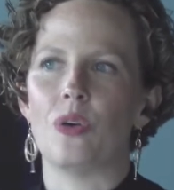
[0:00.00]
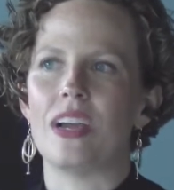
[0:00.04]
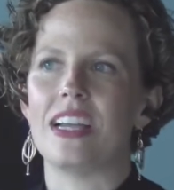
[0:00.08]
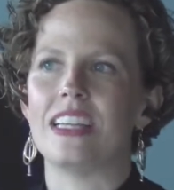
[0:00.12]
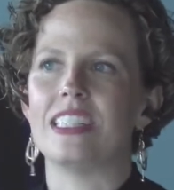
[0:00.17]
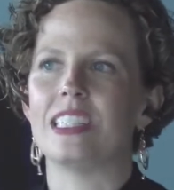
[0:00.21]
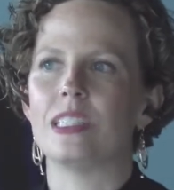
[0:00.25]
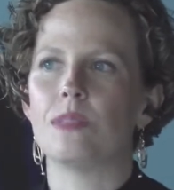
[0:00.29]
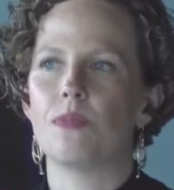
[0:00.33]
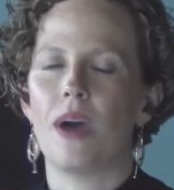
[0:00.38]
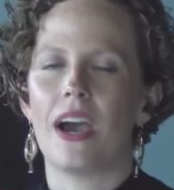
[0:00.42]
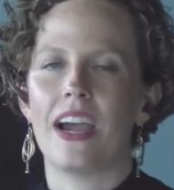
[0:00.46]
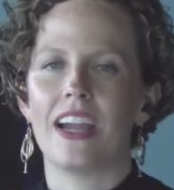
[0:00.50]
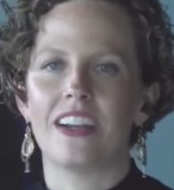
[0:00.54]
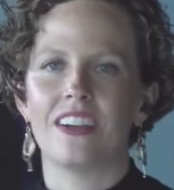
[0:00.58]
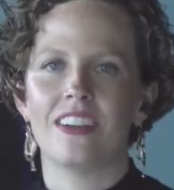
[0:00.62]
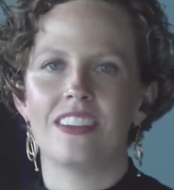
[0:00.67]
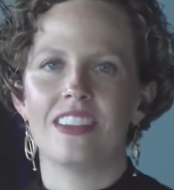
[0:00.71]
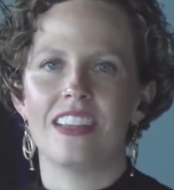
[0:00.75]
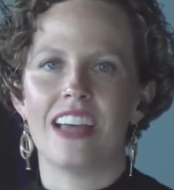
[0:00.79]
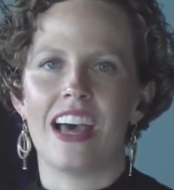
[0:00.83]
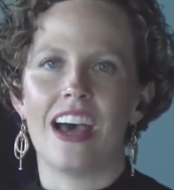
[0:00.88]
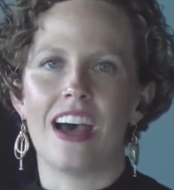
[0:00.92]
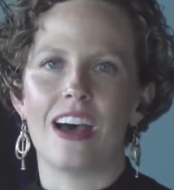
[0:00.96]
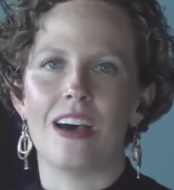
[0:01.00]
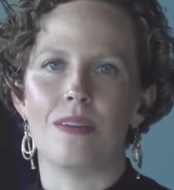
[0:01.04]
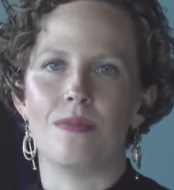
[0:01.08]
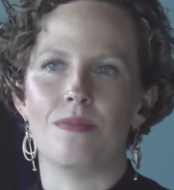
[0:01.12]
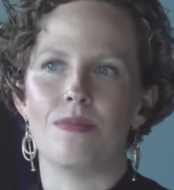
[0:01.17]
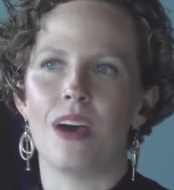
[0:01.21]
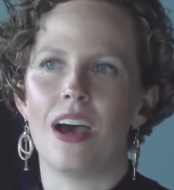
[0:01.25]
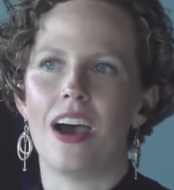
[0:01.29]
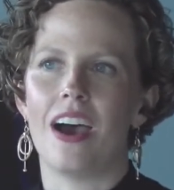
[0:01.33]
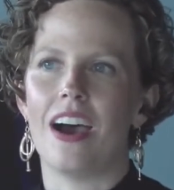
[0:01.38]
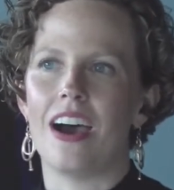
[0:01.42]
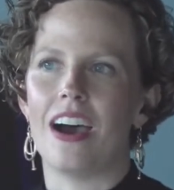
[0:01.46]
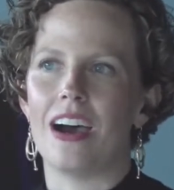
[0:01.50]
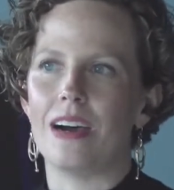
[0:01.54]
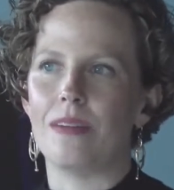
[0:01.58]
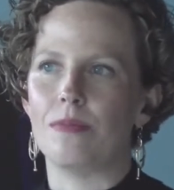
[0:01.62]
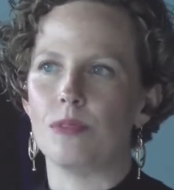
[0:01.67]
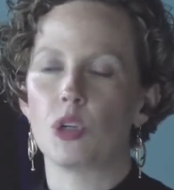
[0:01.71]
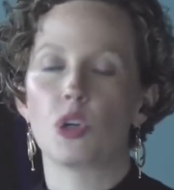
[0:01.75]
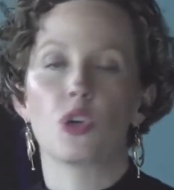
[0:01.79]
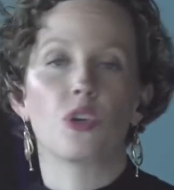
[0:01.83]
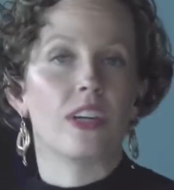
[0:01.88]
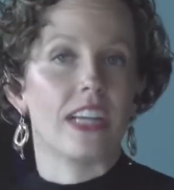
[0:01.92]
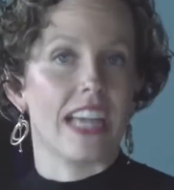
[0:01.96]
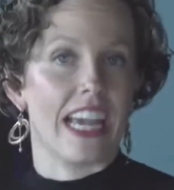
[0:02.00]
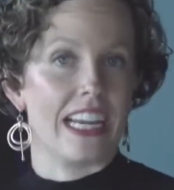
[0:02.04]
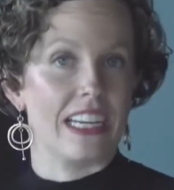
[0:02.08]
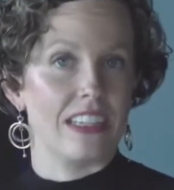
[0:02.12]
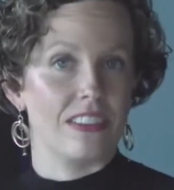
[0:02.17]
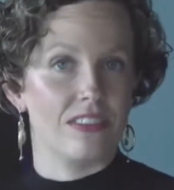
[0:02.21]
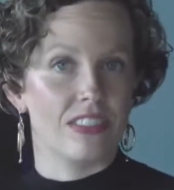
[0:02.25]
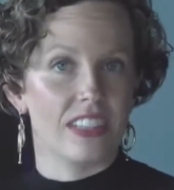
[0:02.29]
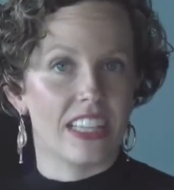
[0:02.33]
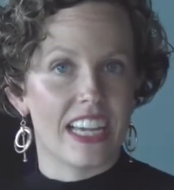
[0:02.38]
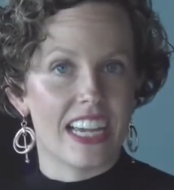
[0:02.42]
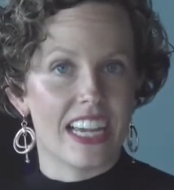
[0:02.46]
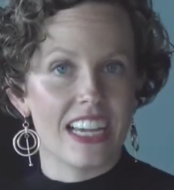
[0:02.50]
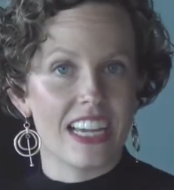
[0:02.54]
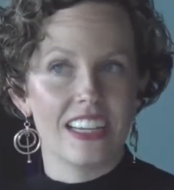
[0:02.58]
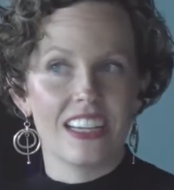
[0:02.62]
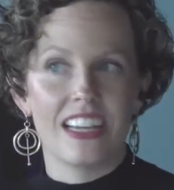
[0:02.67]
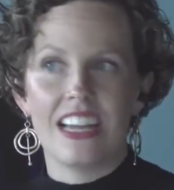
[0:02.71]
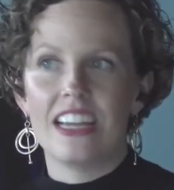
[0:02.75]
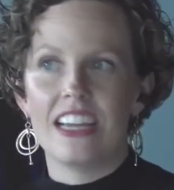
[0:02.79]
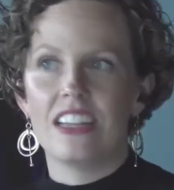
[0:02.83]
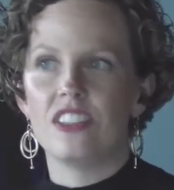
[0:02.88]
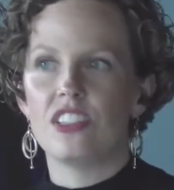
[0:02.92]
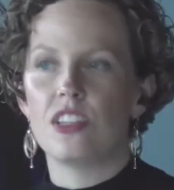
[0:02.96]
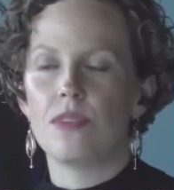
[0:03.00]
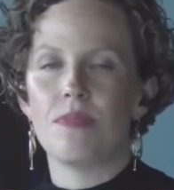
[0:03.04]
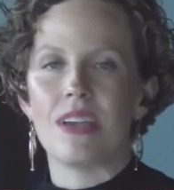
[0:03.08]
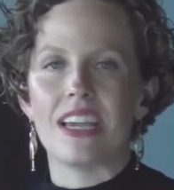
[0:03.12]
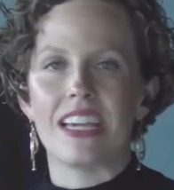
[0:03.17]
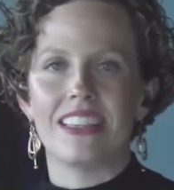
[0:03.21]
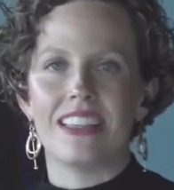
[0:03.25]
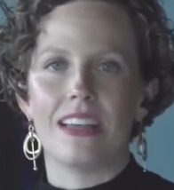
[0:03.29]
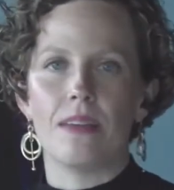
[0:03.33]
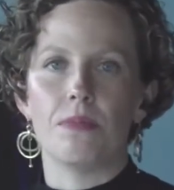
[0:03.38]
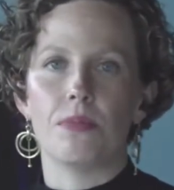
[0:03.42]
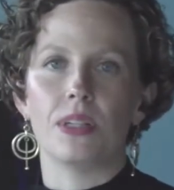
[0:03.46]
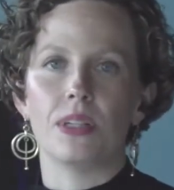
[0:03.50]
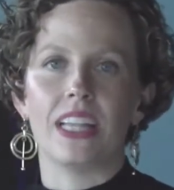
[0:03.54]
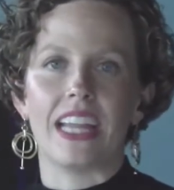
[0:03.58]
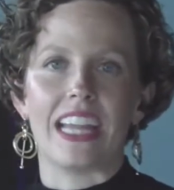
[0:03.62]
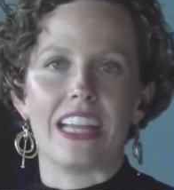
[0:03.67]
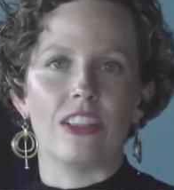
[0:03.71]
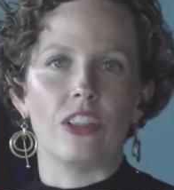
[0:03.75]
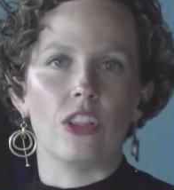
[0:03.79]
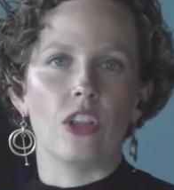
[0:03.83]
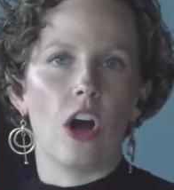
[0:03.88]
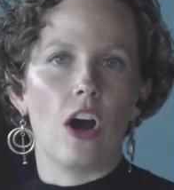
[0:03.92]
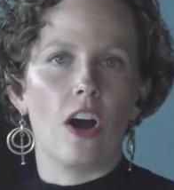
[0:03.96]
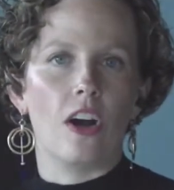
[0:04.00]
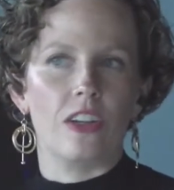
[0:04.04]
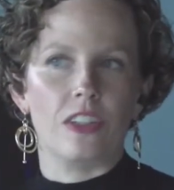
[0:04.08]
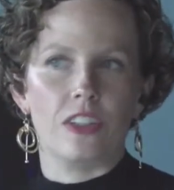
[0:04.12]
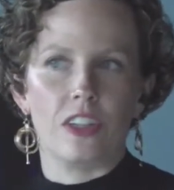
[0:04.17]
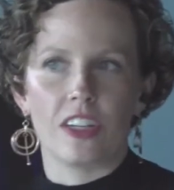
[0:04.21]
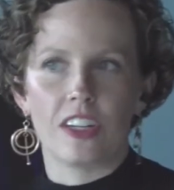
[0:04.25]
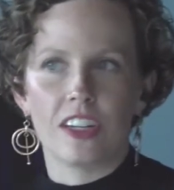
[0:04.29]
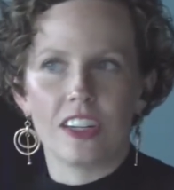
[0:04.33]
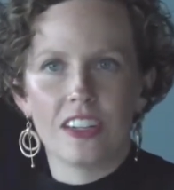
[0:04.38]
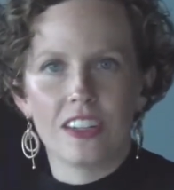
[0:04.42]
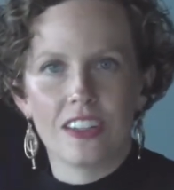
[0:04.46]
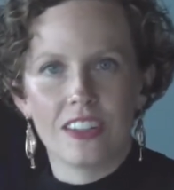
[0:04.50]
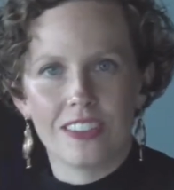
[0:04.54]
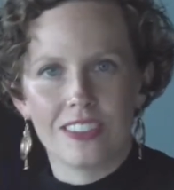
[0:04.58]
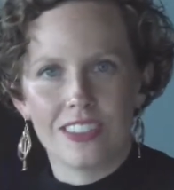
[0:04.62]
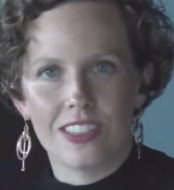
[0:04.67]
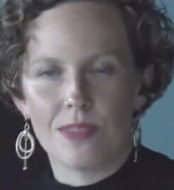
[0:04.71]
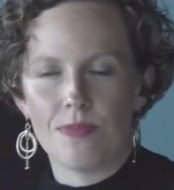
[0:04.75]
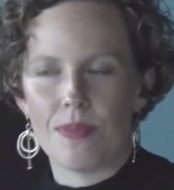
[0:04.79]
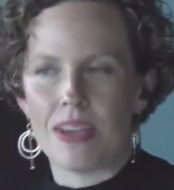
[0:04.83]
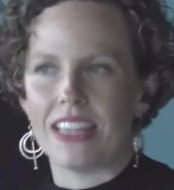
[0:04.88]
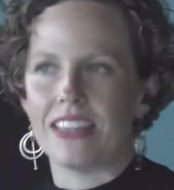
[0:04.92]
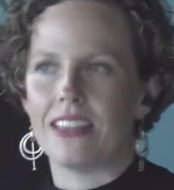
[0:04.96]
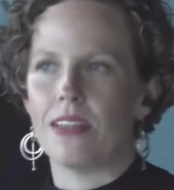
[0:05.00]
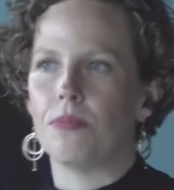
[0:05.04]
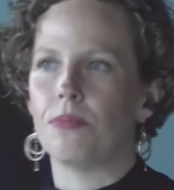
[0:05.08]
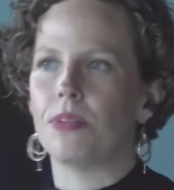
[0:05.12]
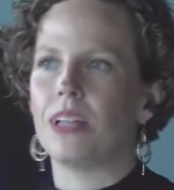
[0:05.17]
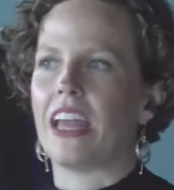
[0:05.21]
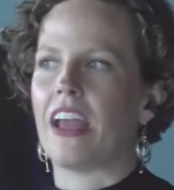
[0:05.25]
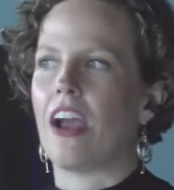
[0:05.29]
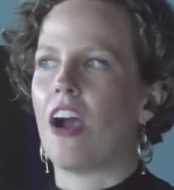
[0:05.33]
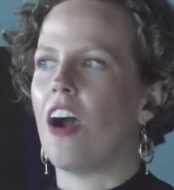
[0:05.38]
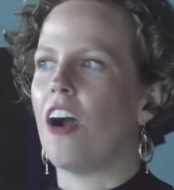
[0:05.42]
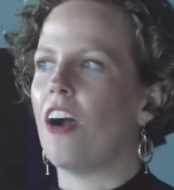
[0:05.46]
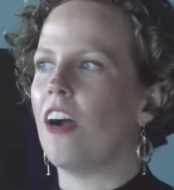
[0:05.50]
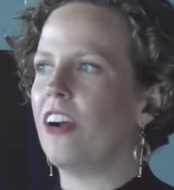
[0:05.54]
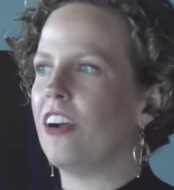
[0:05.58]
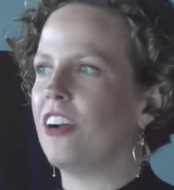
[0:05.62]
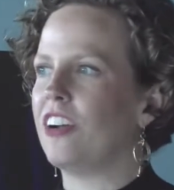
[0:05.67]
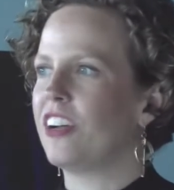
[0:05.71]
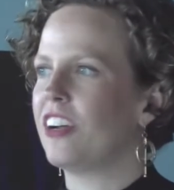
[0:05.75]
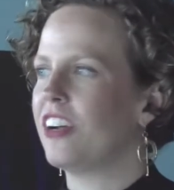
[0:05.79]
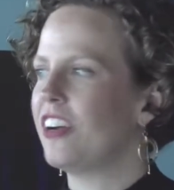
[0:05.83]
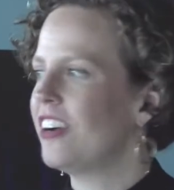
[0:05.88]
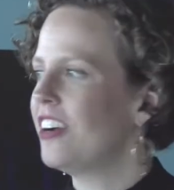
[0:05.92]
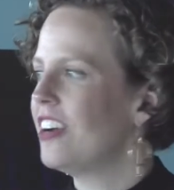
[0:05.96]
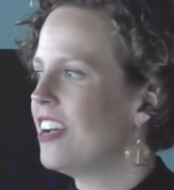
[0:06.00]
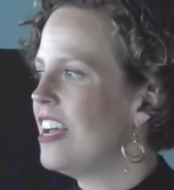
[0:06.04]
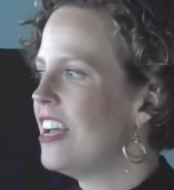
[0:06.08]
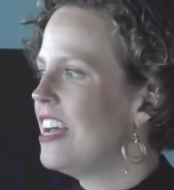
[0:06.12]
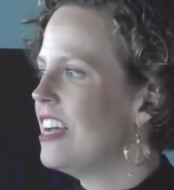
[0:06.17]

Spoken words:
inspire them creatively, to make them play longer, to make them play harder,